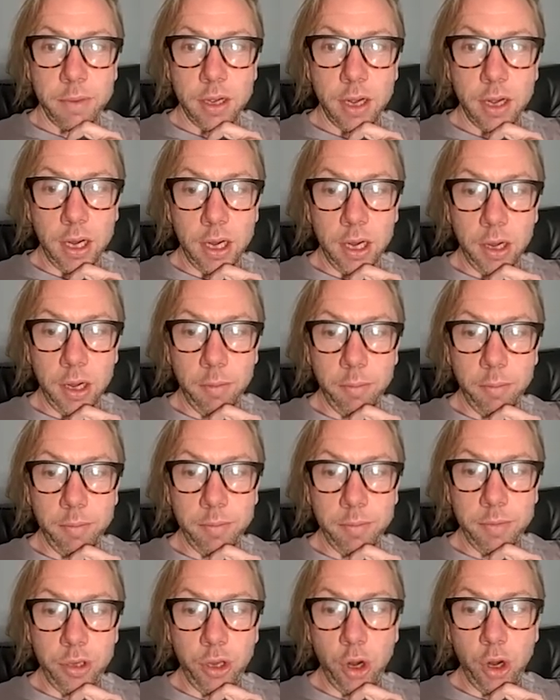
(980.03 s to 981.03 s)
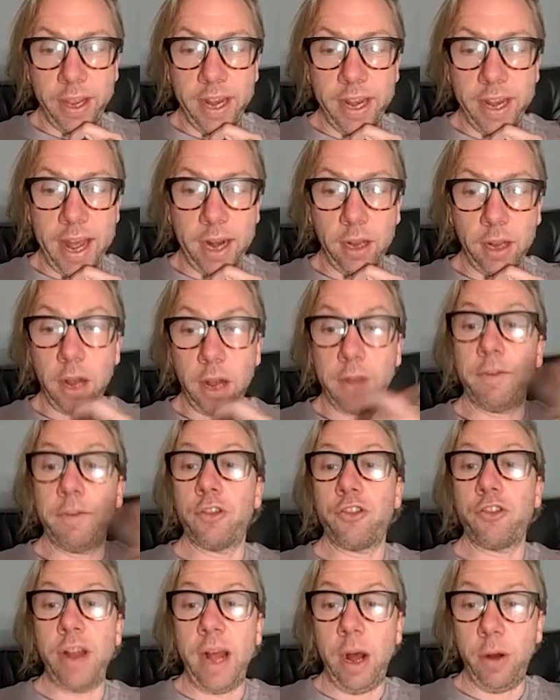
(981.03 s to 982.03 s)
it can add a lot of
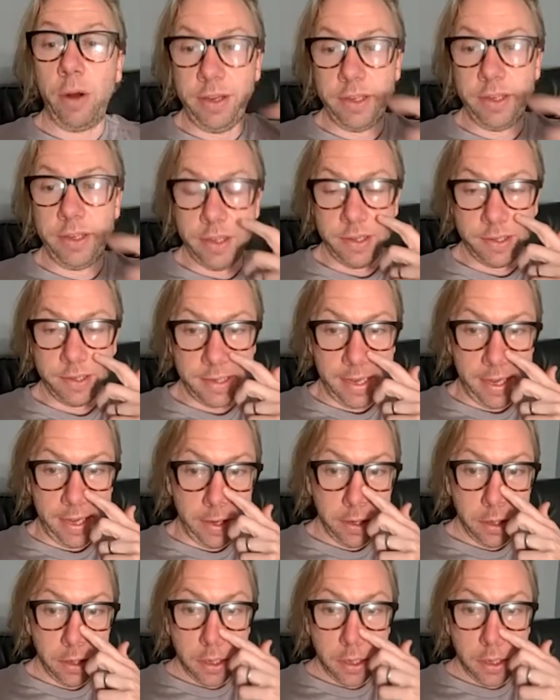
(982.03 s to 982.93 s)
functionality to the set.